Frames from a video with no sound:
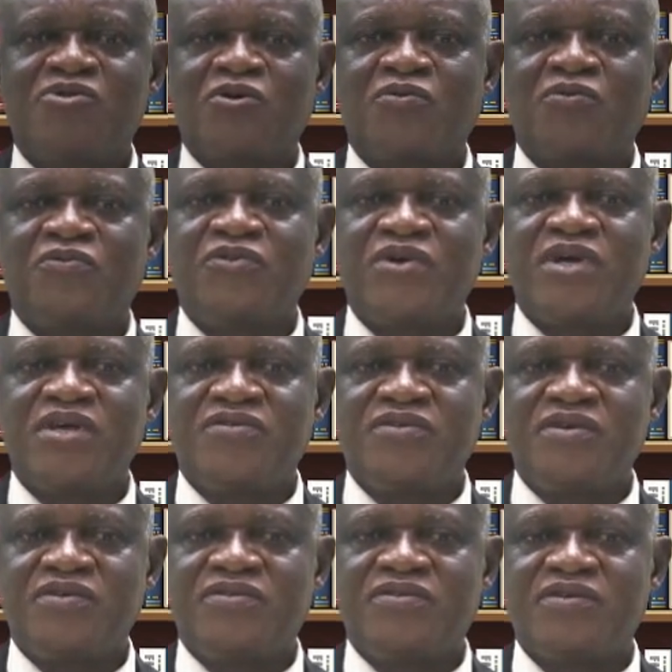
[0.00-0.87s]
of
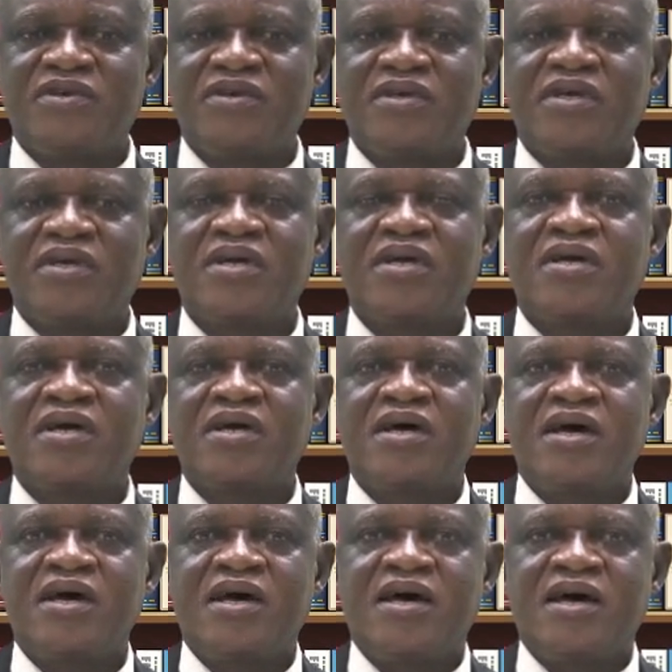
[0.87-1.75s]
phrases,
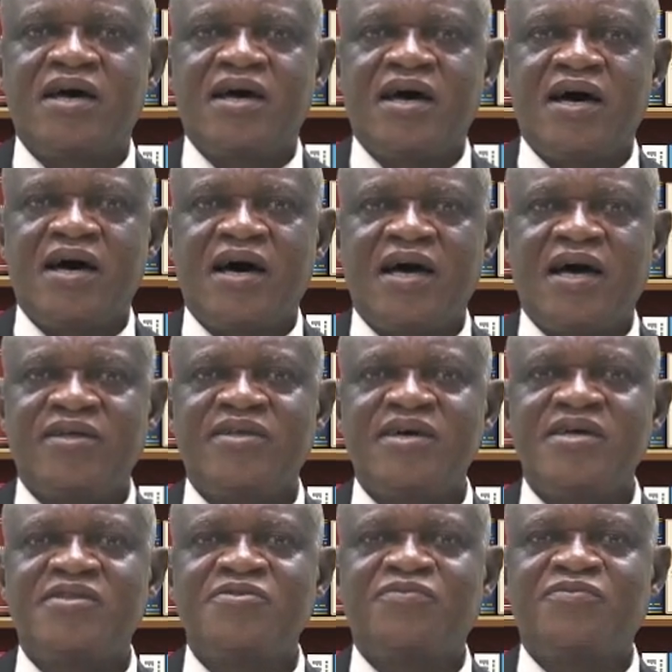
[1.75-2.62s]

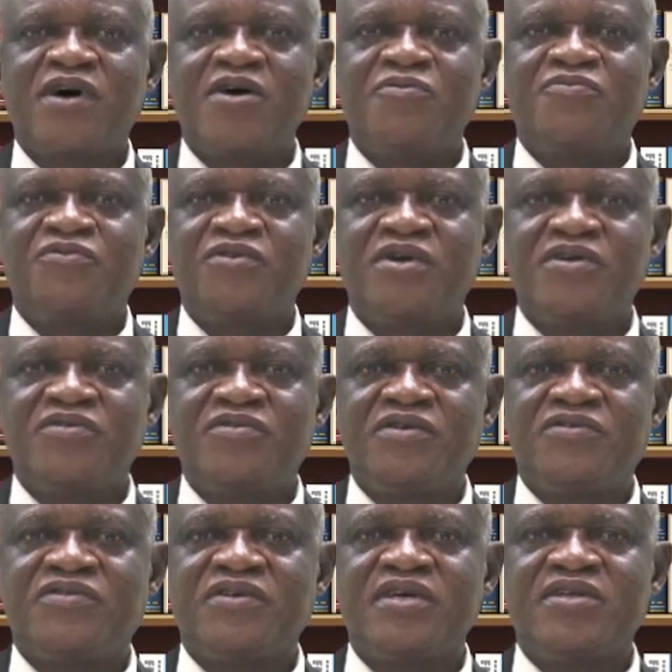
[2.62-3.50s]
identify
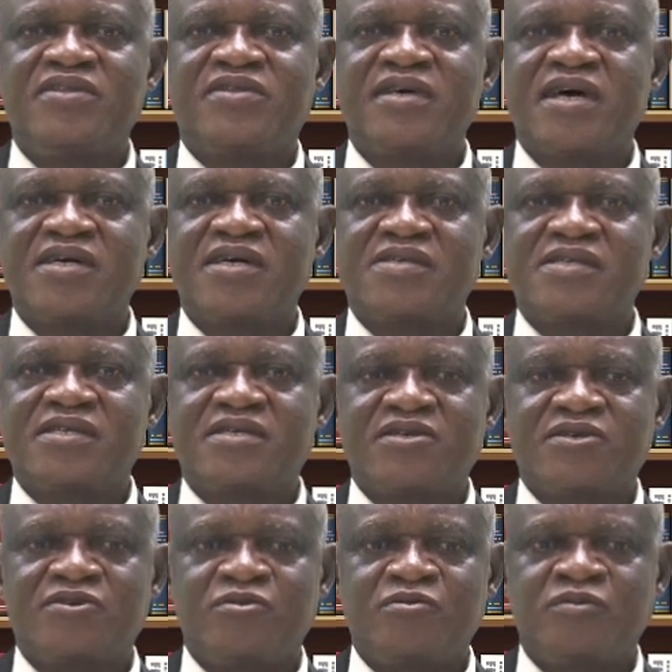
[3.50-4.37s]
phrases in
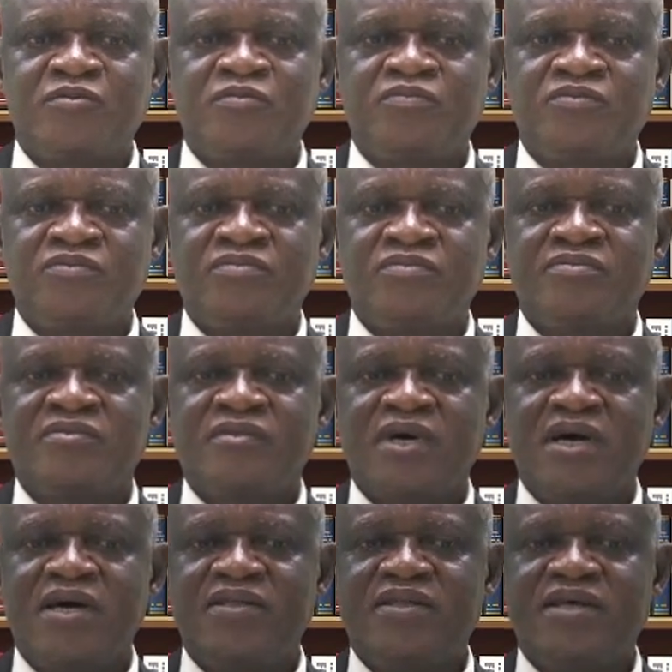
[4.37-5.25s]
text, and